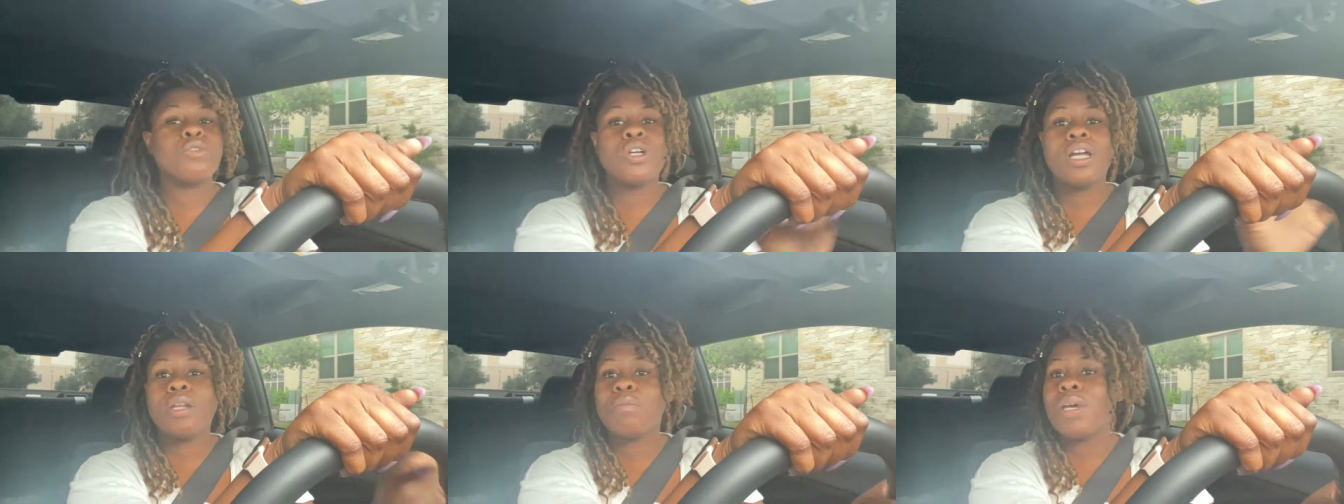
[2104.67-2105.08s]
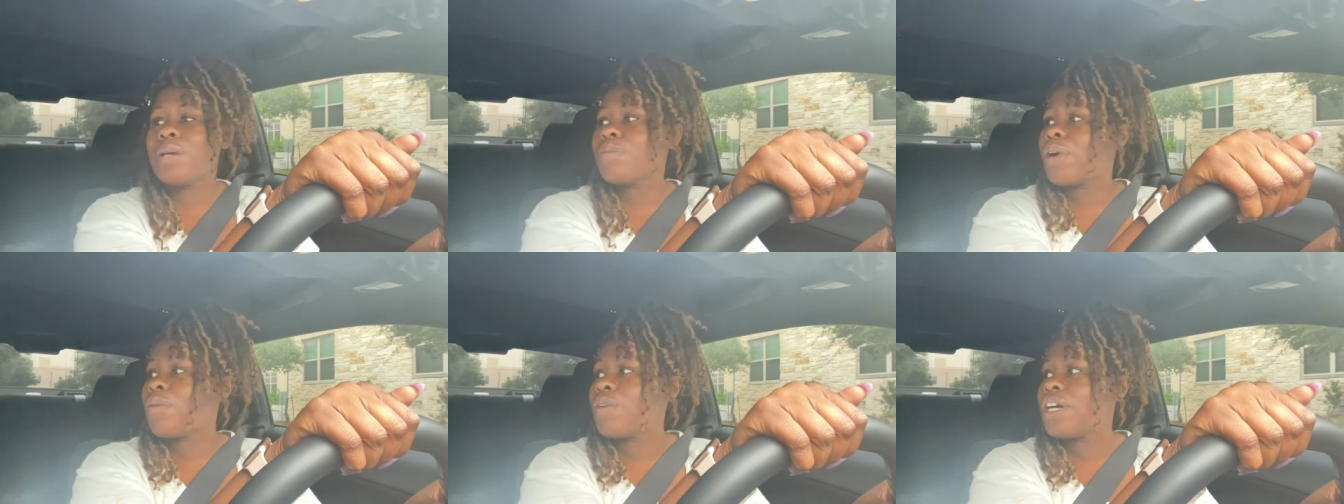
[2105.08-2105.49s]
trying to make
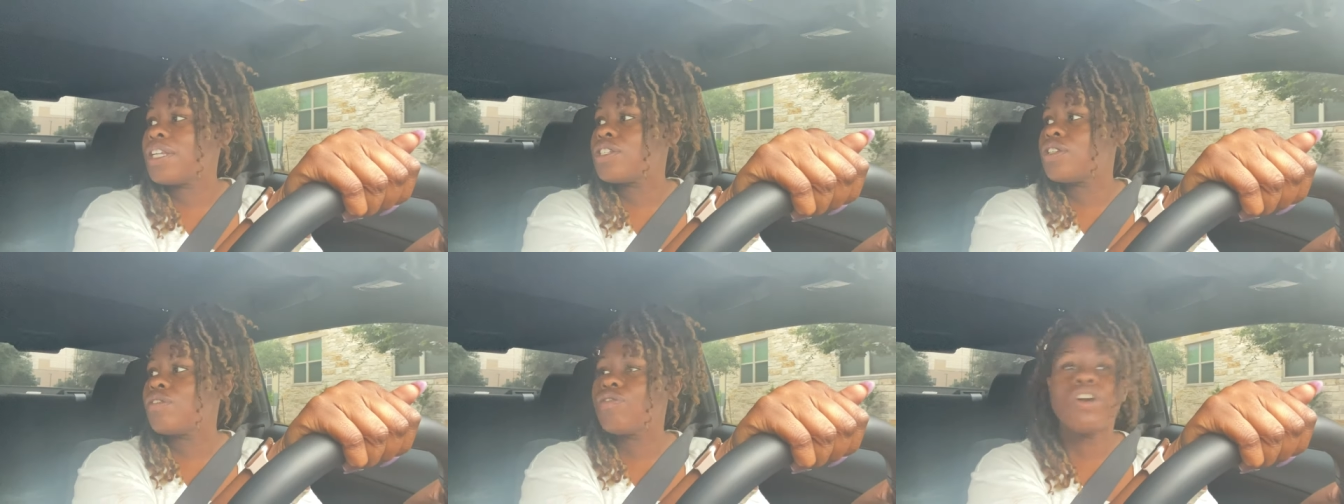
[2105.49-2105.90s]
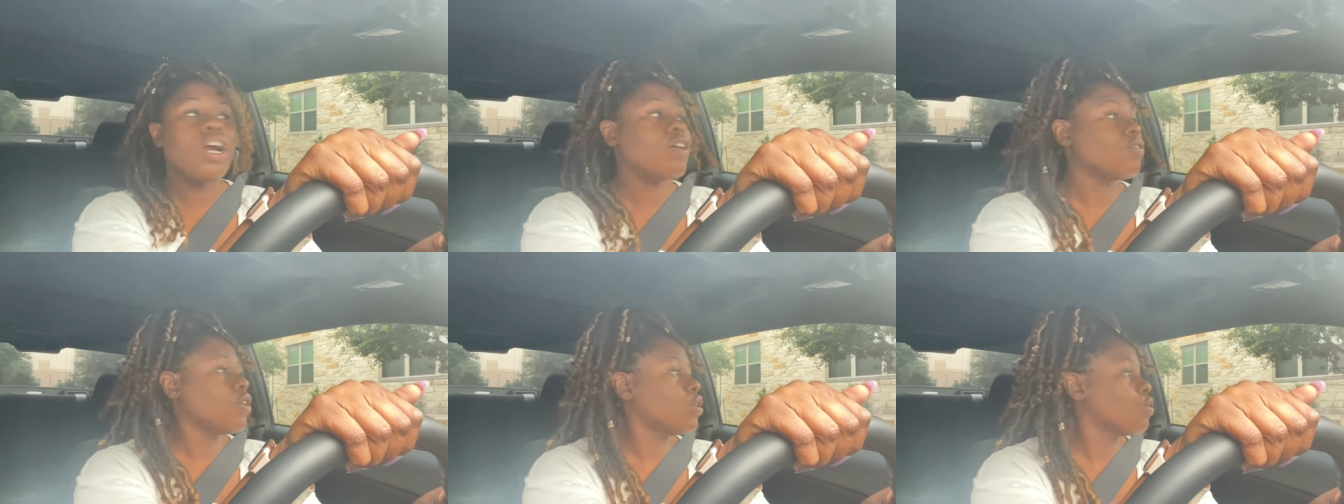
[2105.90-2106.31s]
my way to
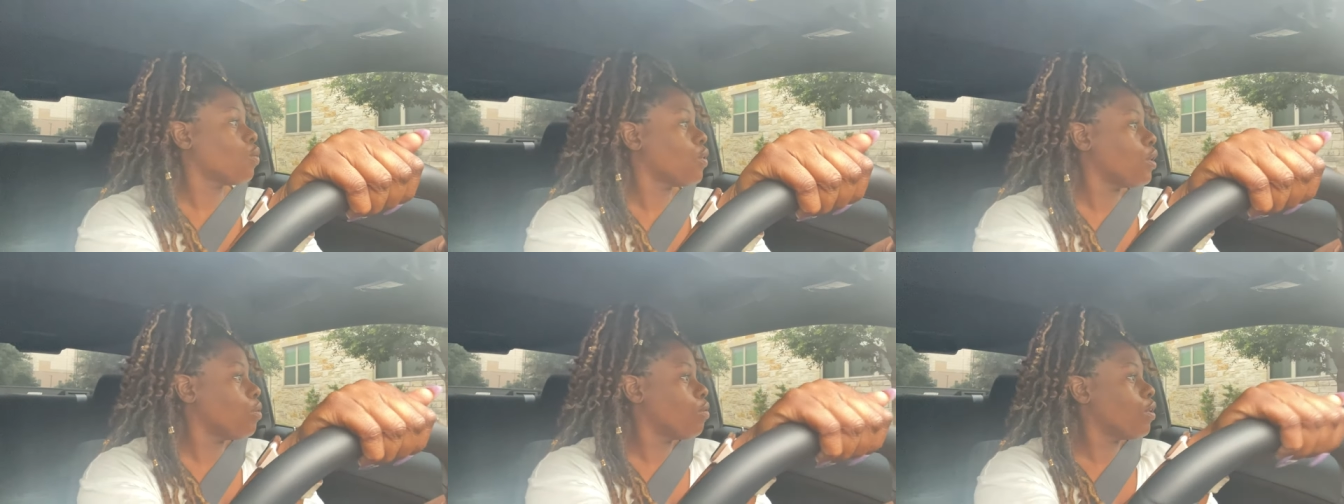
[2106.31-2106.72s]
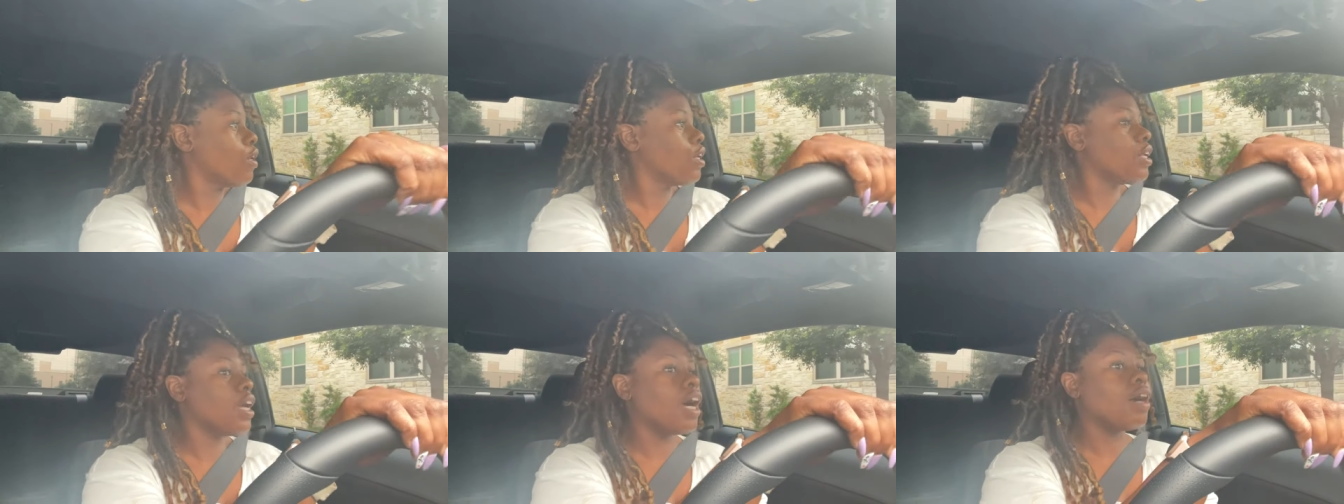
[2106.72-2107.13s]
Forever
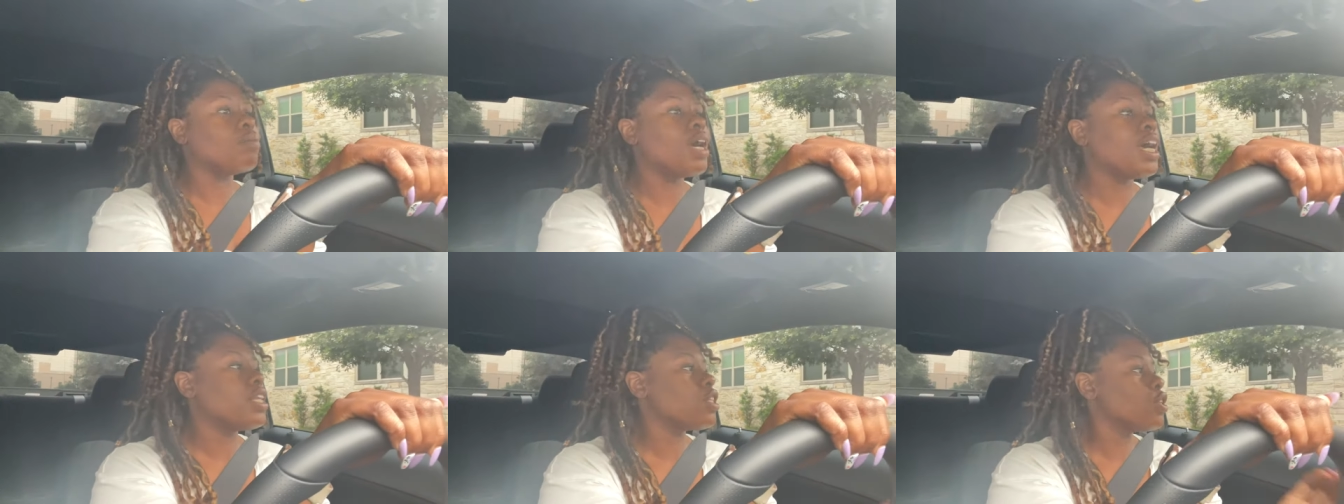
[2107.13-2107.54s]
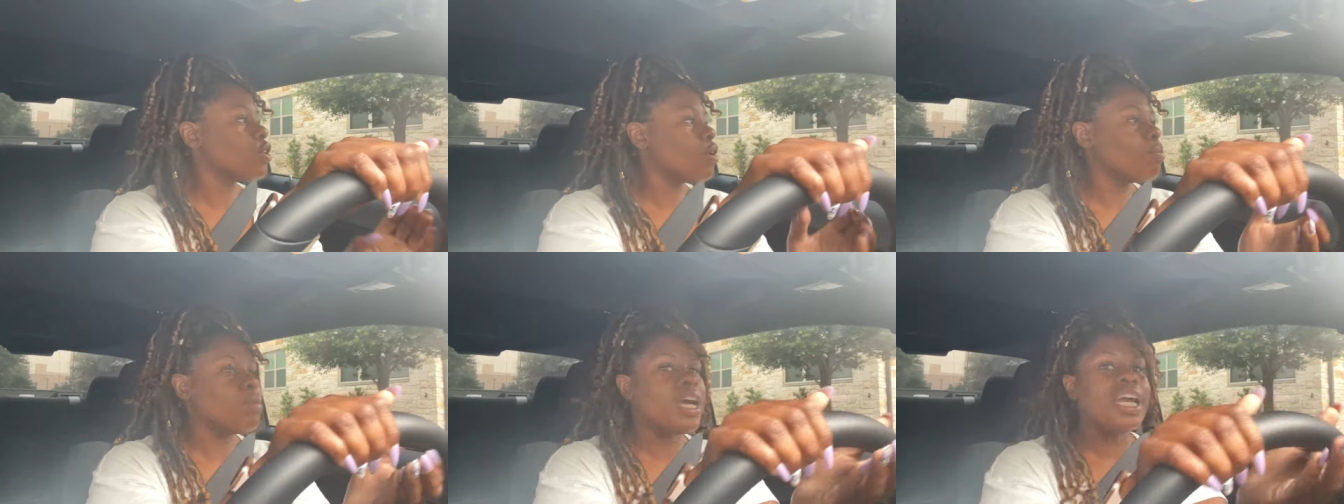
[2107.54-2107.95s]
21. I'm at the
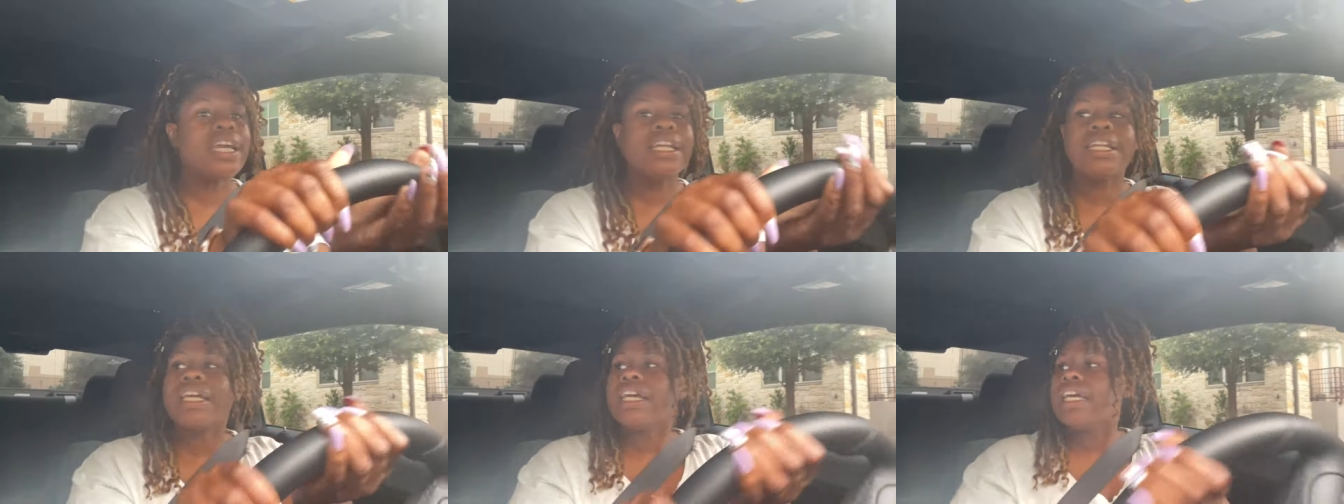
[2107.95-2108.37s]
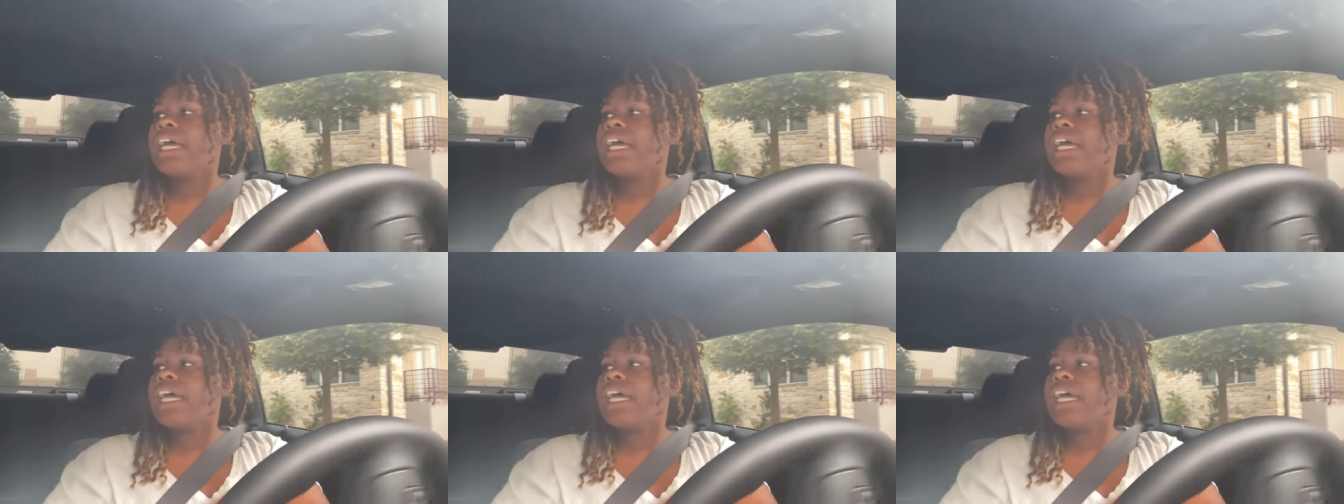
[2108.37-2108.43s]
domain.